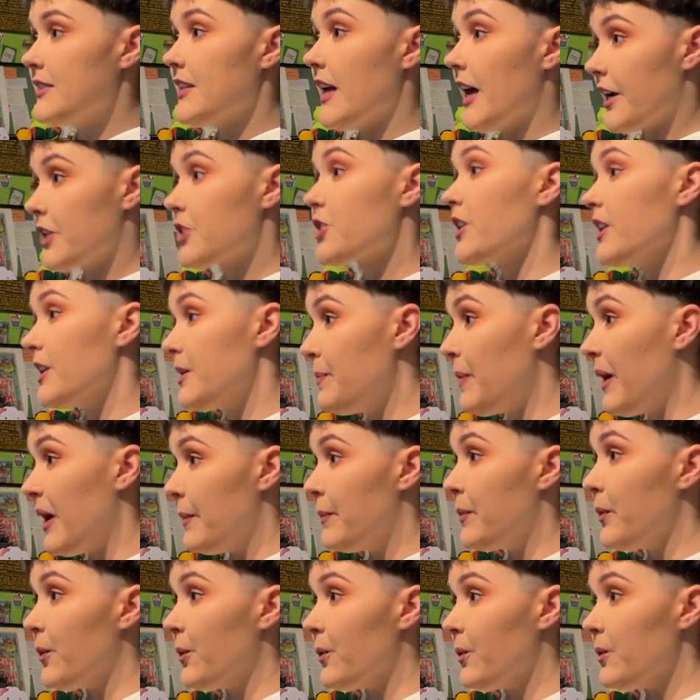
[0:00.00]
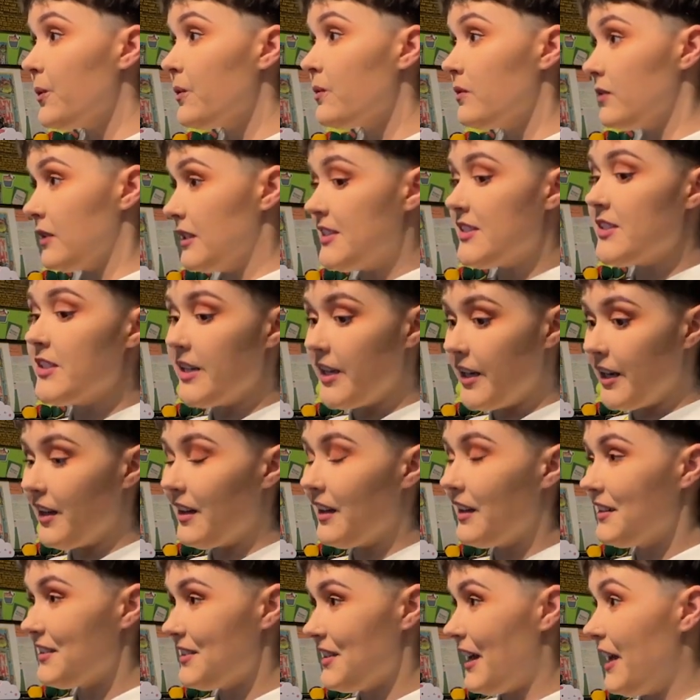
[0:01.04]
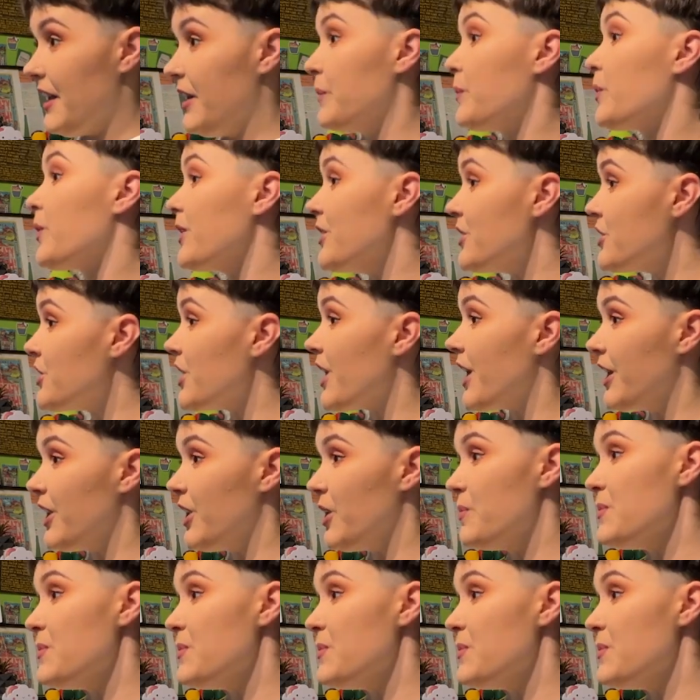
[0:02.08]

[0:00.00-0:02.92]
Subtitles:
actually people listening and appreciating your